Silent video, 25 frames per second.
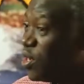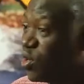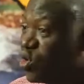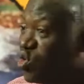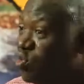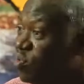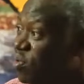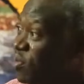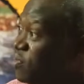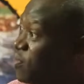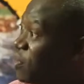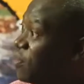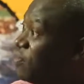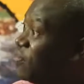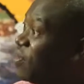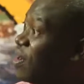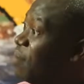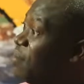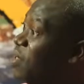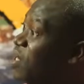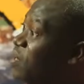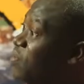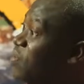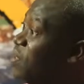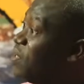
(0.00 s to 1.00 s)
it could be for
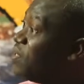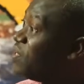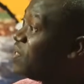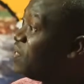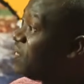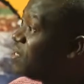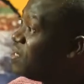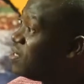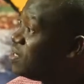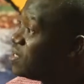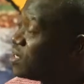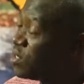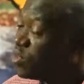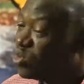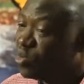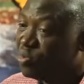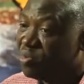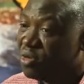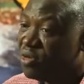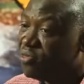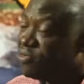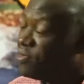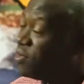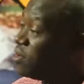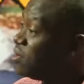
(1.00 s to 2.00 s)
family reasons. It could
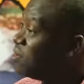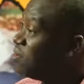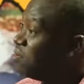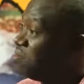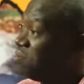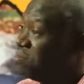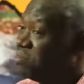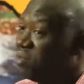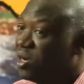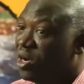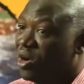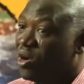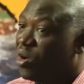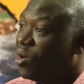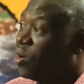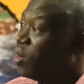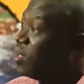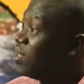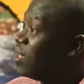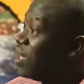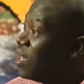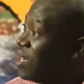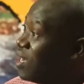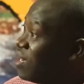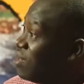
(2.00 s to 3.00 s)
be for
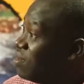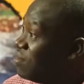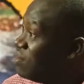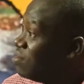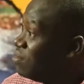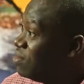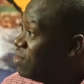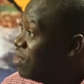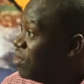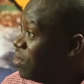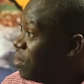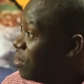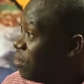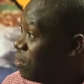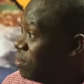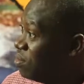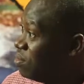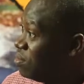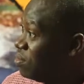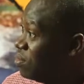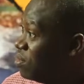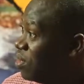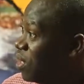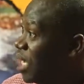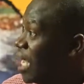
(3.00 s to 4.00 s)
other,
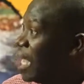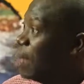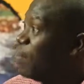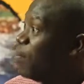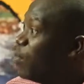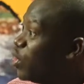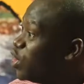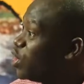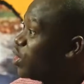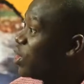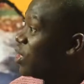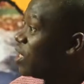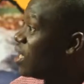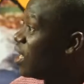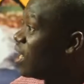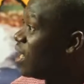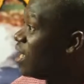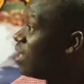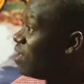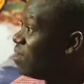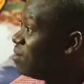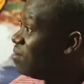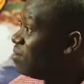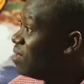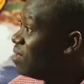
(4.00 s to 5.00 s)
emotional.